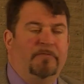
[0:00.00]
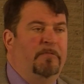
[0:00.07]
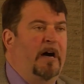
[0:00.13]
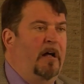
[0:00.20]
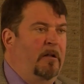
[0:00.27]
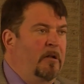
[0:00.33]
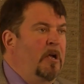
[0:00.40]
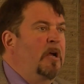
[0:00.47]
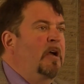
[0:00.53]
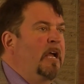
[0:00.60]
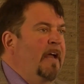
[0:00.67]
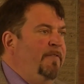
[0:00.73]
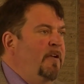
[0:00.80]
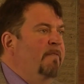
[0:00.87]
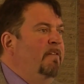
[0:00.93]
Well,
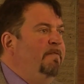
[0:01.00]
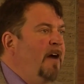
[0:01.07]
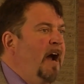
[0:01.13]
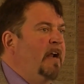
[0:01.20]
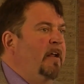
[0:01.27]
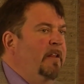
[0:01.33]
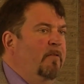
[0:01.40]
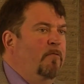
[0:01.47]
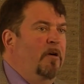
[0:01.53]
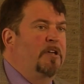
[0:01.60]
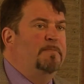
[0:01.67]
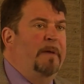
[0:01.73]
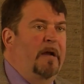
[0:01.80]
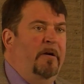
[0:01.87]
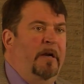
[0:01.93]
if you have a vodka that
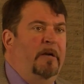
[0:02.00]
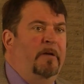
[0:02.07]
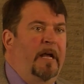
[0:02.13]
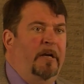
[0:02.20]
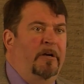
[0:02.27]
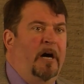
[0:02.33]
works better in